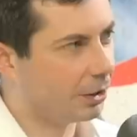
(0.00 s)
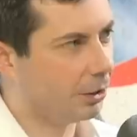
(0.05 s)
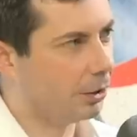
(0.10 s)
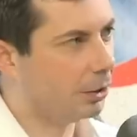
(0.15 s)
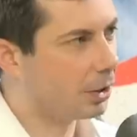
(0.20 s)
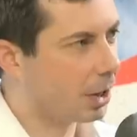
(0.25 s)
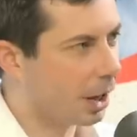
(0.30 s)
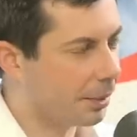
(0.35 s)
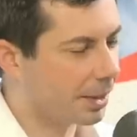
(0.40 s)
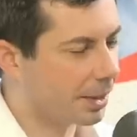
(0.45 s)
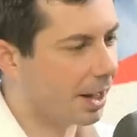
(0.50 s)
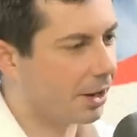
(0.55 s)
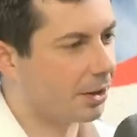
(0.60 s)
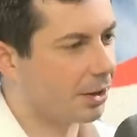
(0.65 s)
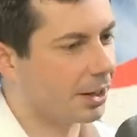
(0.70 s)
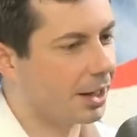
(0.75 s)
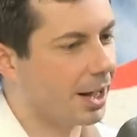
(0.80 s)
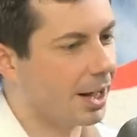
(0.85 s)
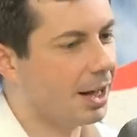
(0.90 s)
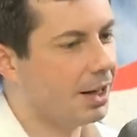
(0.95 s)
you do coming
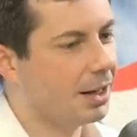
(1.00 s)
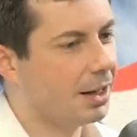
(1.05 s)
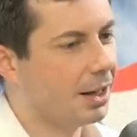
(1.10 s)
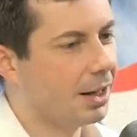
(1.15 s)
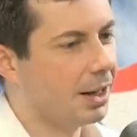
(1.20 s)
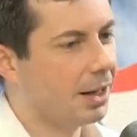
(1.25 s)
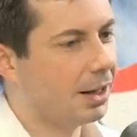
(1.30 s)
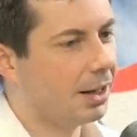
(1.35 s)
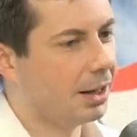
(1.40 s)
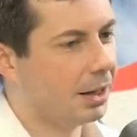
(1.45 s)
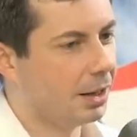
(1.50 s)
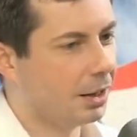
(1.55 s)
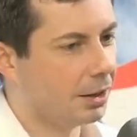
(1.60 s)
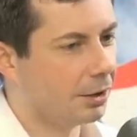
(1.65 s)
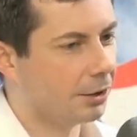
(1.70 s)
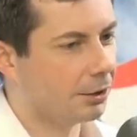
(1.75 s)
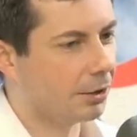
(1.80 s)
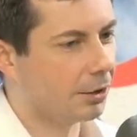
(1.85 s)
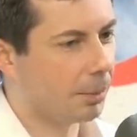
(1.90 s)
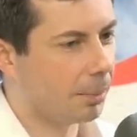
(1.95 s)
out of the gate
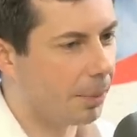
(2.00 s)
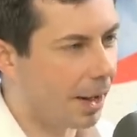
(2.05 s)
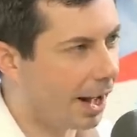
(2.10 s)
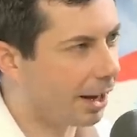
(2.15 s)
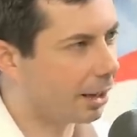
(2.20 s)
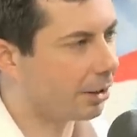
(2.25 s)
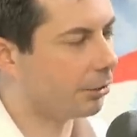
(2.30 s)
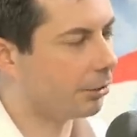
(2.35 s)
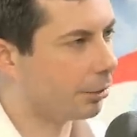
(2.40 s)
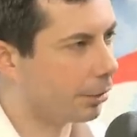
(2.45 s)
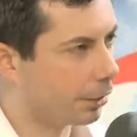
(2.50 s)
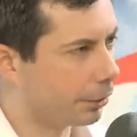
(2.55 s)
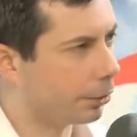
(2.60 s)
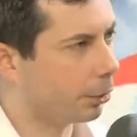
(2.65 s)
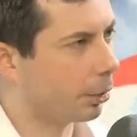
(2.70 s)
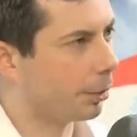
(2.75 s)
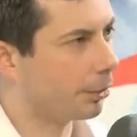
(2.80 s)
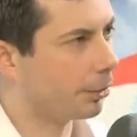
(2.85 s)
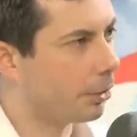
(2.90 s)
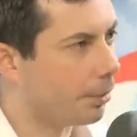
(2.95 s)
is a package of
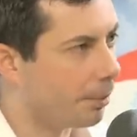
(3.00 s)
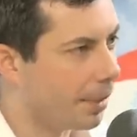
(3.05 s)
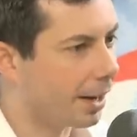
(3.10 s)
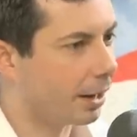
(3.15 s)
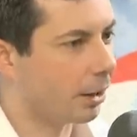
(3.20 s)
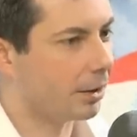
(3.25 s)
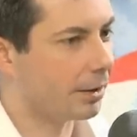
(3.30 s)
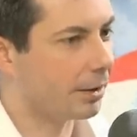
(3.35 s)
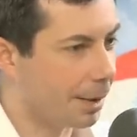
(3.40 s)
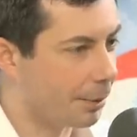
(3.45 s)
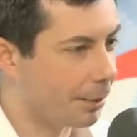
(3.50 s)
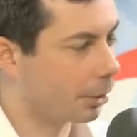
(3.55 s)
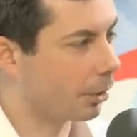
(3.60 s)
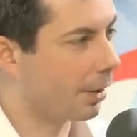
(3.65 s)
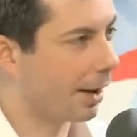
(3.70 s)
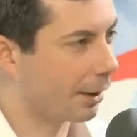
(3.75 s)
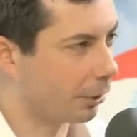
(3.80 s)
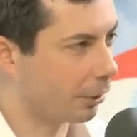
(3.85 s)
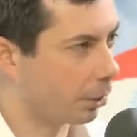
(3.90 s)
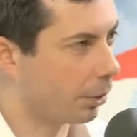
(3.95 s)
reforms to make our
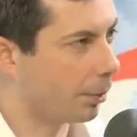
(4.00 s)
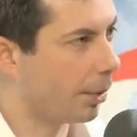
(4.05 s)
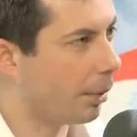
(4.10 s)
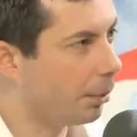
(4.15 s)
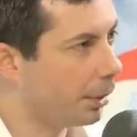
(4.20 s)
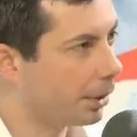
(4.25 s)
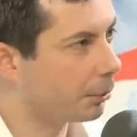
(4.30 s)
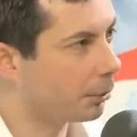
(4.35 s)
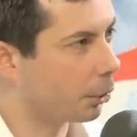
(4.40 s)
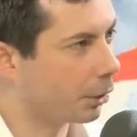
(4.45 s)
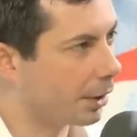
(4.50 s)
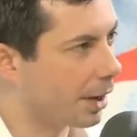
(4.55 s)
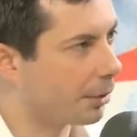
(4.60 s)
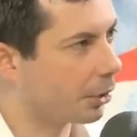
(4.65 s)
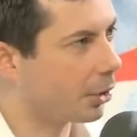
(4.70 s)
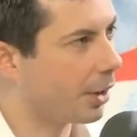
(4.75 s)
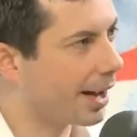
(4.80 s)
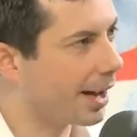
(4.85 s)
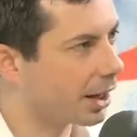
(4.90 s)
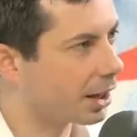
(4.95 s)
democratic republic more
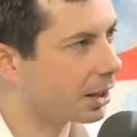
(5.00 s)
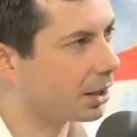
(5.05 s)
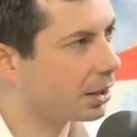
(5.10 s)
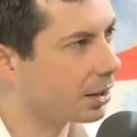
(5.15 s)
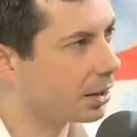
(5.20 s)
democratic.